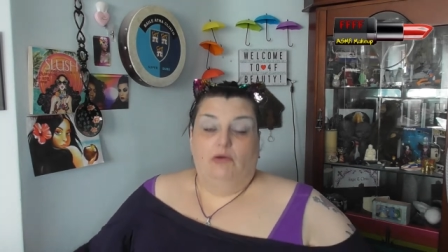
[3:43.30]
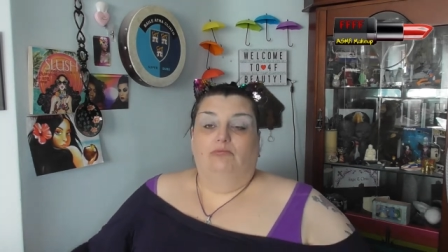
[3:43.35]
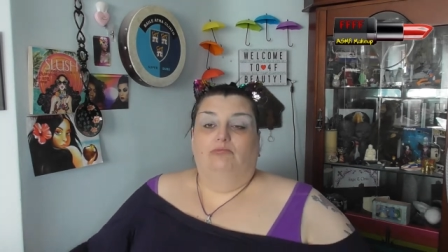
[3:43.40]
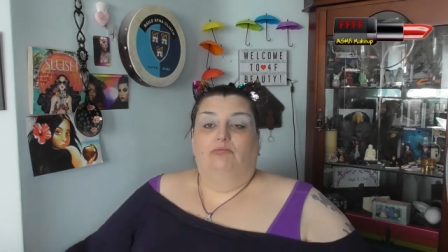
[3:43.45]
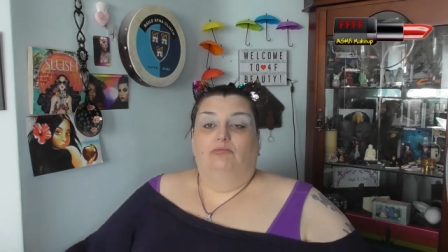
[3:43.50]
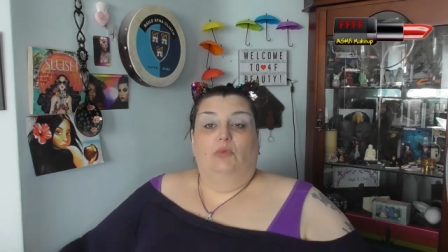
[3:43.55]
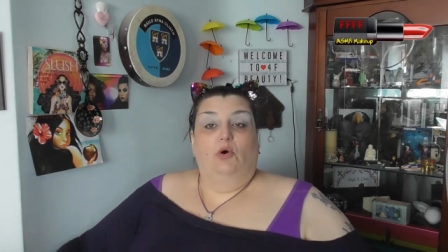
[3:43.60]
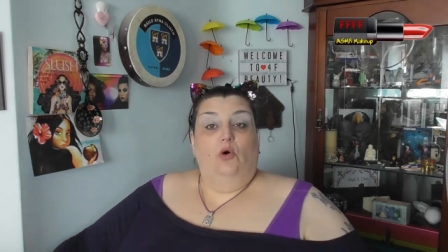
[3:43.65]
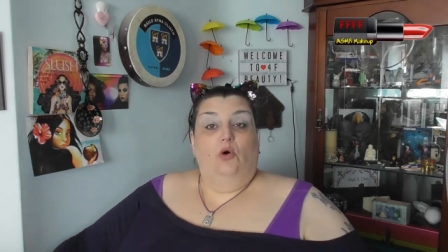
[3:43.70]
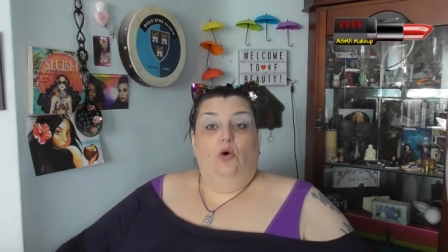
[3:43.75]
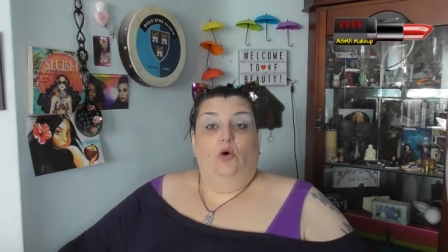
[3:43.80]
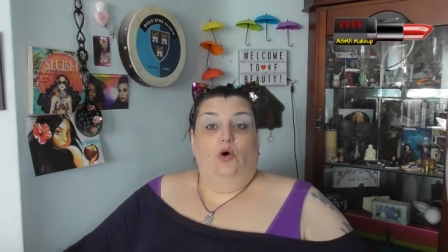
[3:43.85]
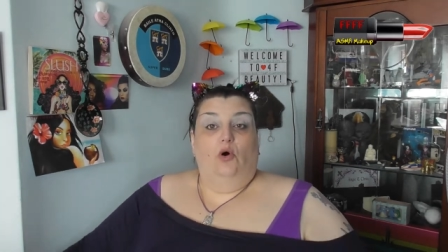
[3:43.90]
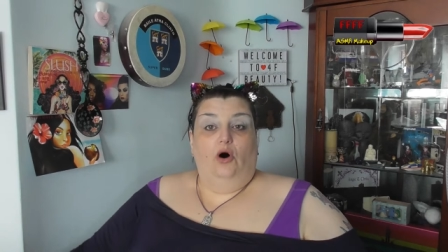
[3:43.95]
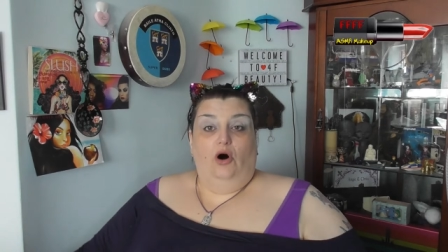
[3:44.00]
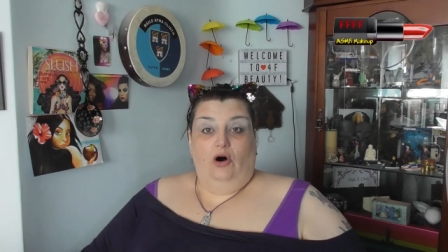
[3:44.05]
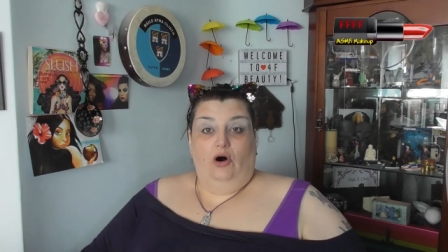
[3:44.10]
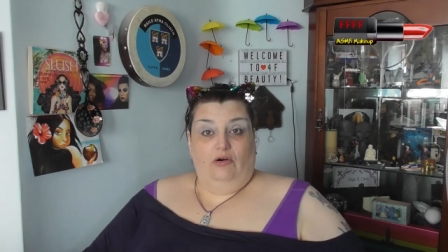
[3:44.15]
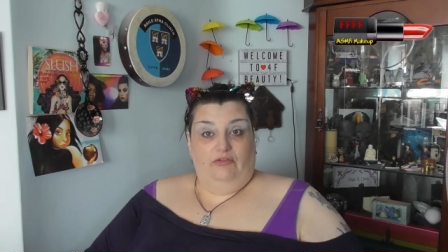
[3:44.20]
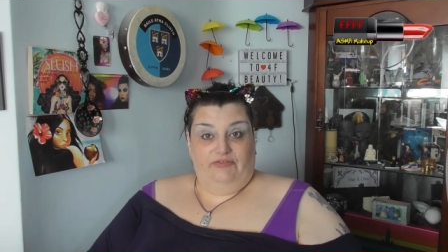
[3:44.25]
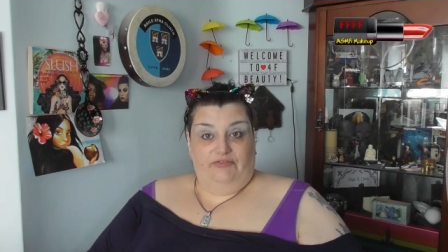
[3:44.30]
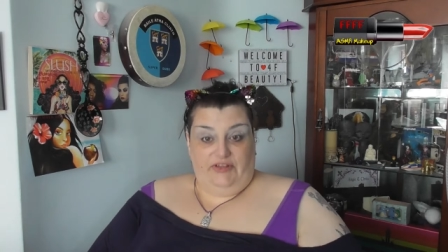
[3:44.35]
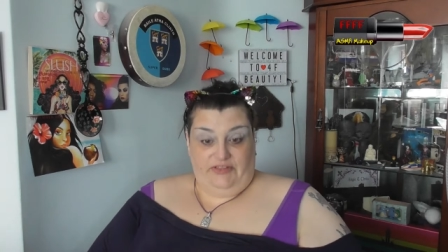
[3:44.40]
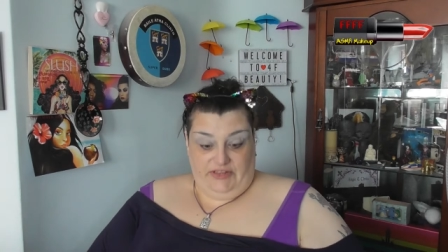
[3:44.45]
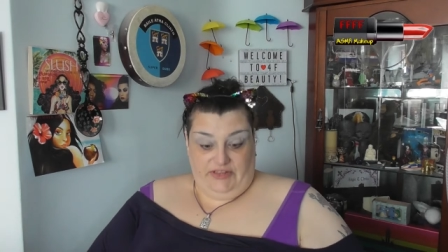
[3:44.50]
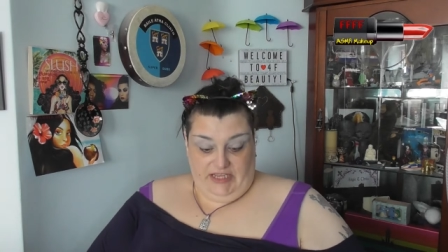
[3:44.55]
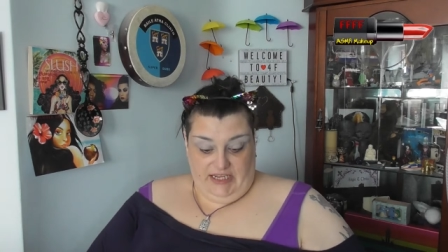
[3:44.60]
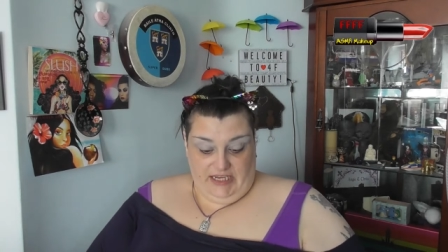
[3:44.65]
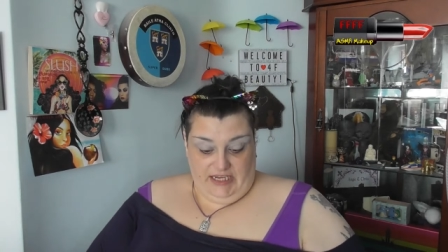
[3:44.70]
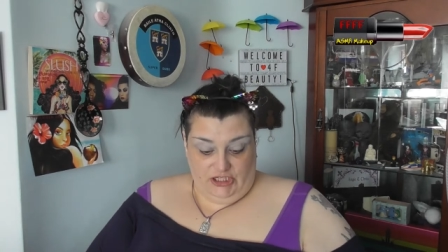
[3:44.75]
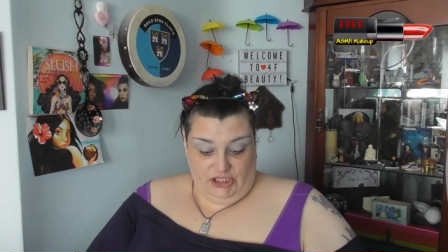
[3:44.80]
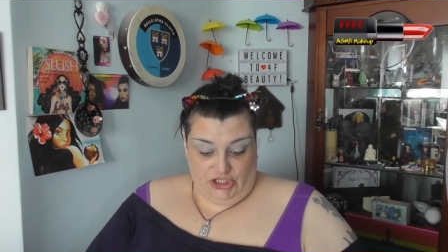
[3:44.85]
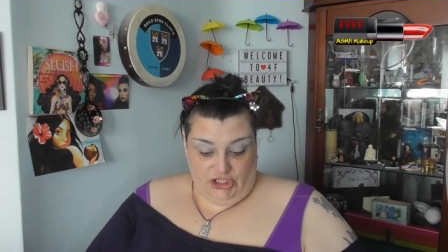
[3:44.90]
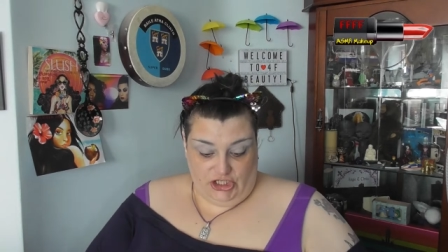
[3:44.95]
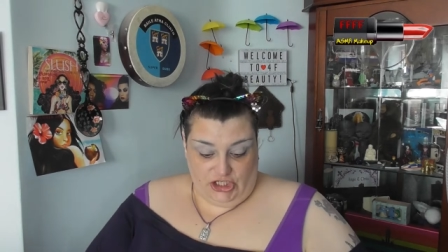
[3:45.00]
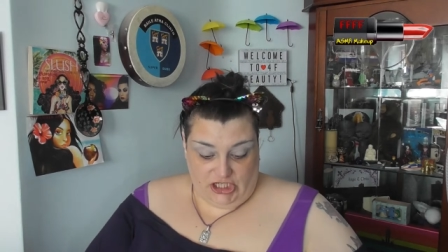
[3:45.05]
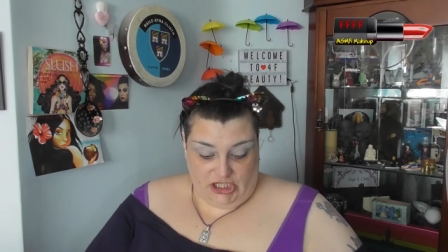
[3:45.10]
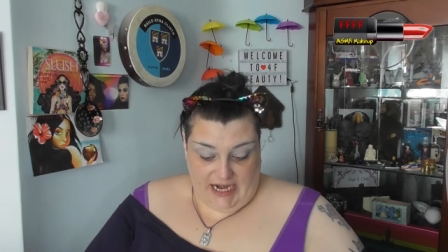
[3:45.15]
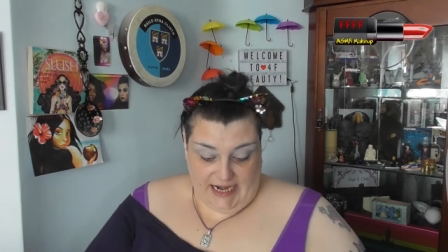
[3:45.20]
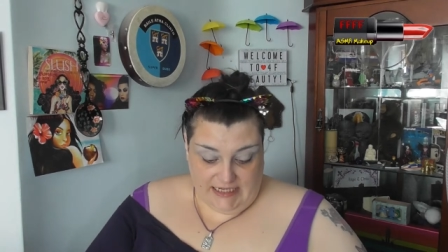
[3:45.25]
more of the
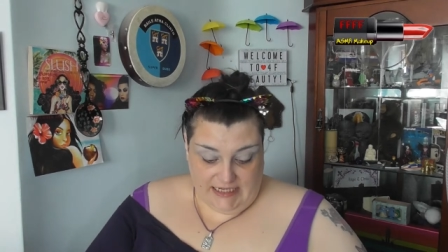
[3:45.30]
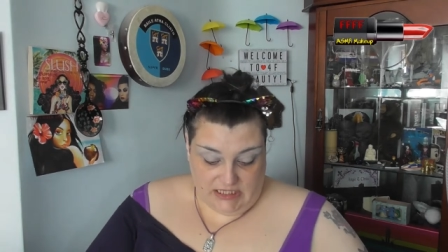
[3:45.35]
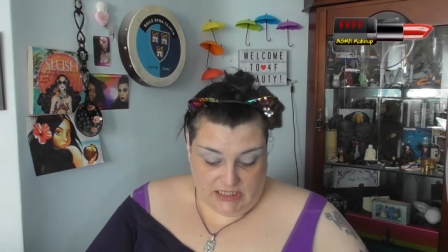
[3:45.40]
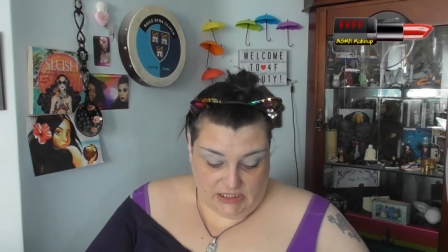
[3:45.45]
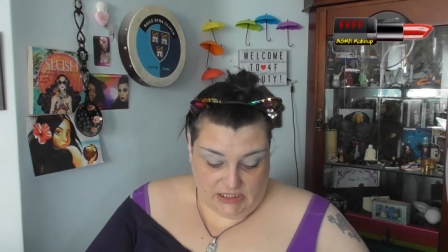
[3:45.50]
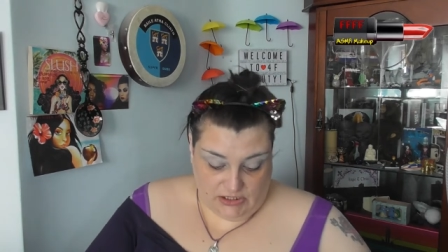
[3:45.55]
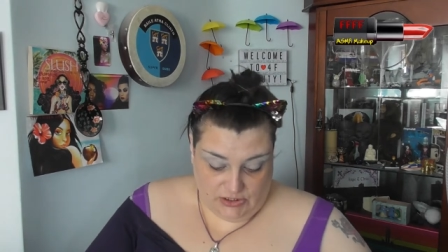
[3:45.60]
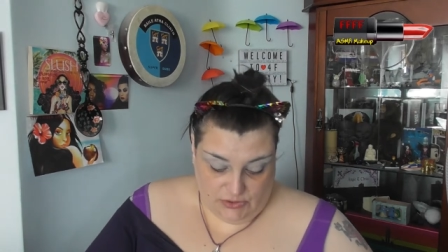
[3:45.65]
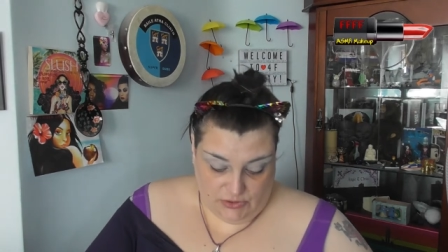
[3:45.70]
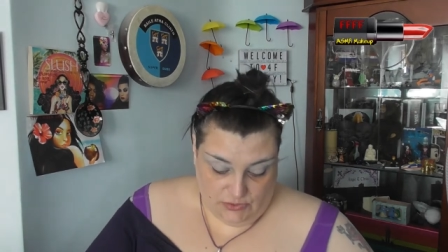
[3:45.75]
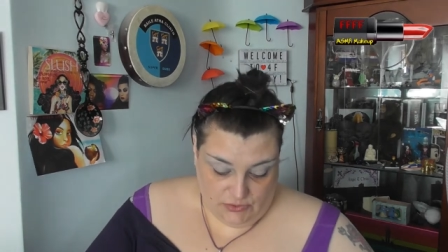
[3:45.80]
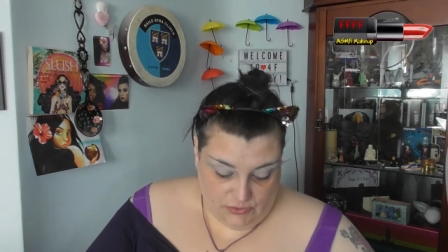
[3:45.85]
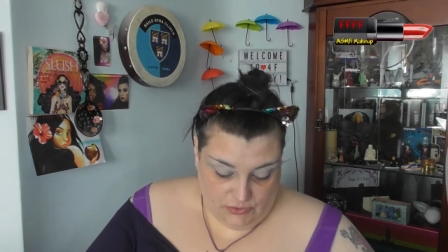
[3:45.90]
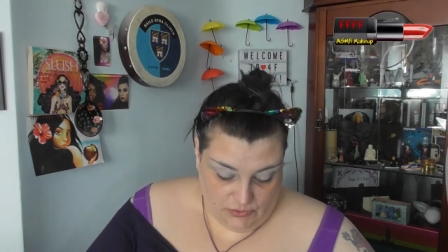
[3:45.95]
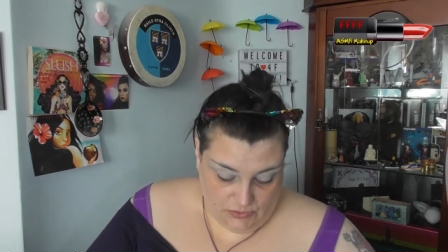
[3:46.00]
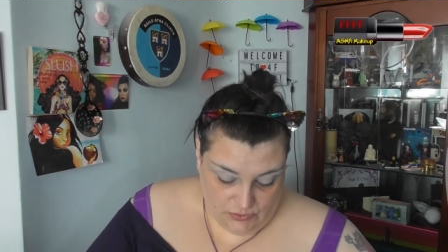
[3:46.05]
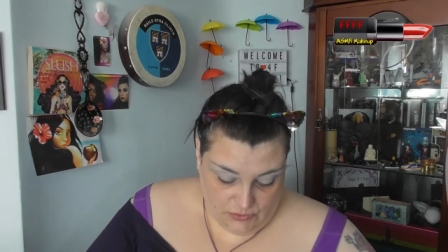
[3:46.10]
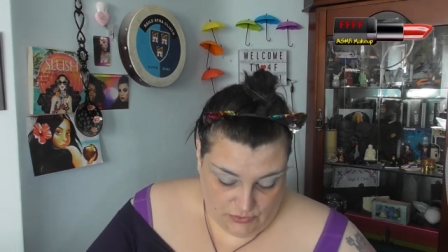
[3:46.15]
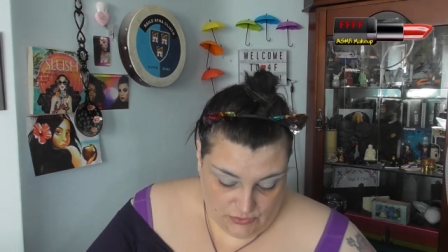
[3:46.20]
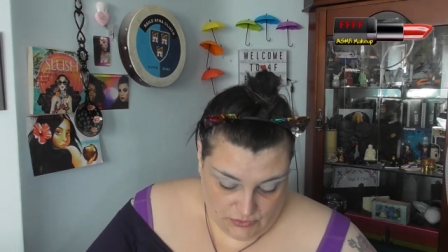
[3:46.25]
shadows.